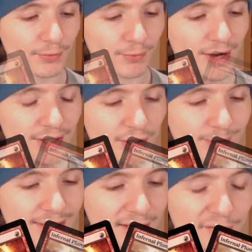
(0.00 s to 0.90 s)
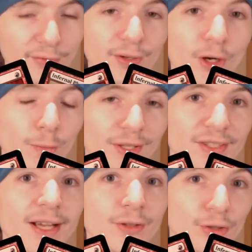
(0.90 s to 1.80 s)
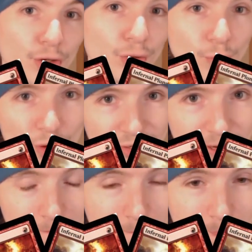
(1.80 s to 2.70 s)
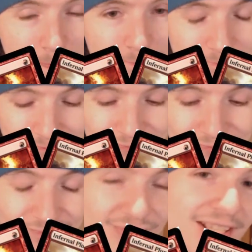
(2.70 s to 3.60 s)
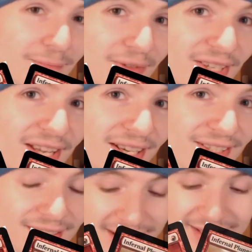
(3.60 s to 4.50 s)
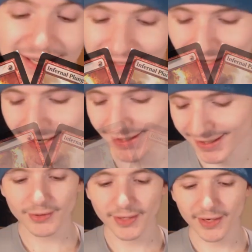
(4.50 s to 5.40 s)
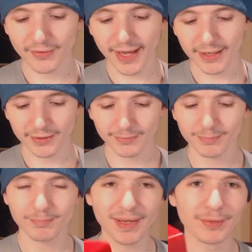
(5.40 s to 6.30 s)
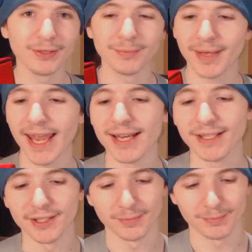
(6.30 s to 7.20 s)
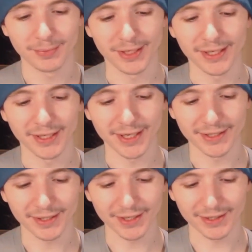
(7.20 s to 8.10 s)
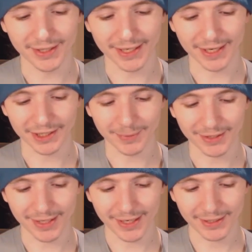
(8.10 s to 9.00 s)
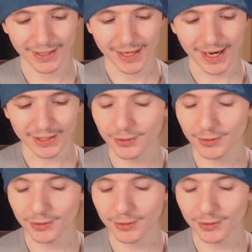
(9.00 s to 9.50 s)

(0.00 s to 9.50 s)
thing right, you can have 3 goblins out on turn 1. That's pretty nice, I dare say. So yeah, people hated playing against this, it has to be said. I